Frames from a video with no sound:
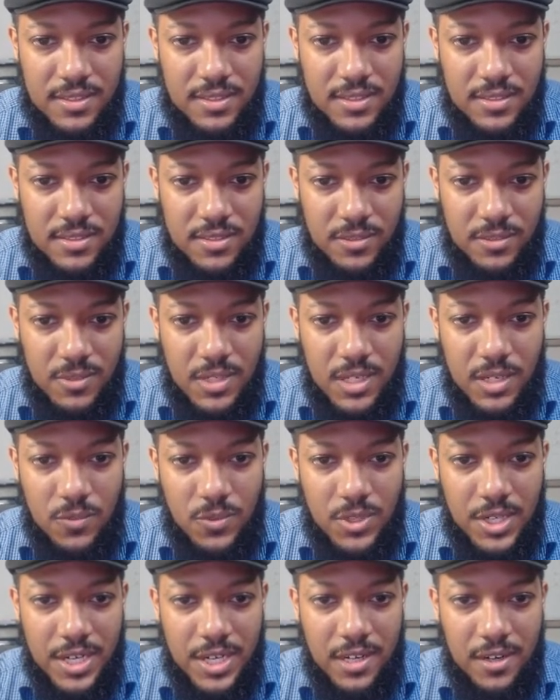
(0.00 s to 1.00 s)
So while
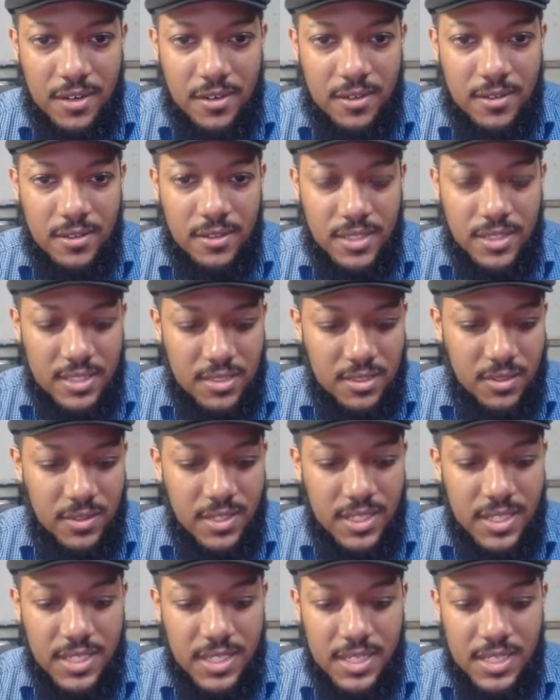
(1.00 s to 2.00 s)
we're here, let's go
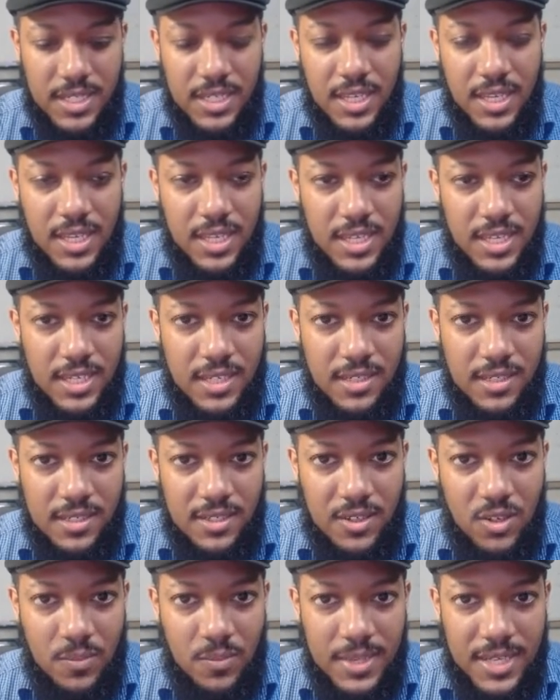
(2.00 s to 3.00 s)
ahead and
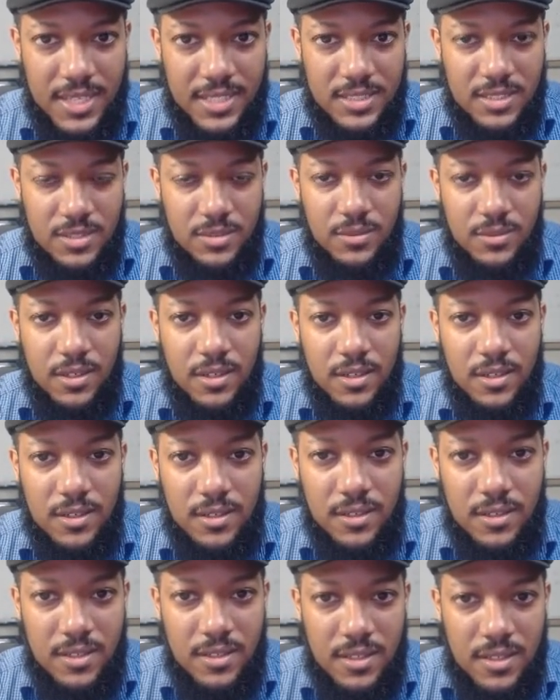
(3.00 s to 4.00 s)
go back to our
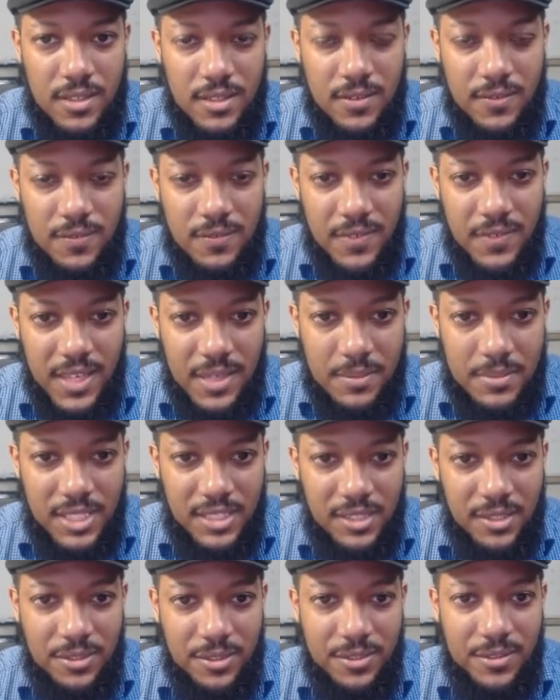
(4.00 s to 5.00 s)
family
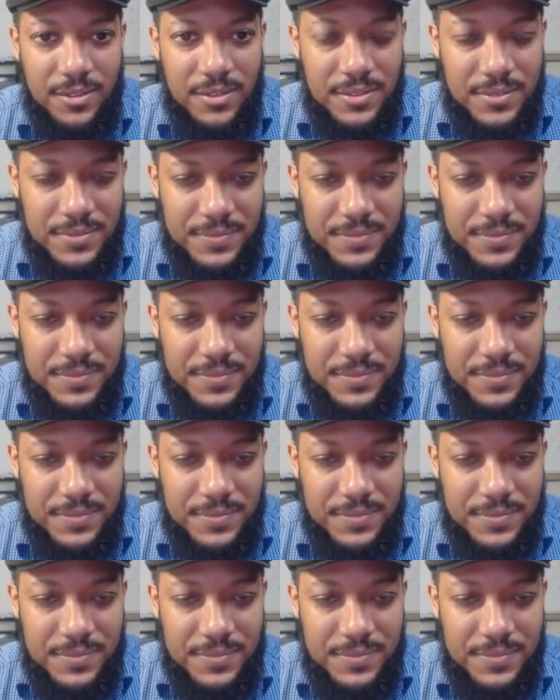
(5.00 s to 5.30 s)
loader.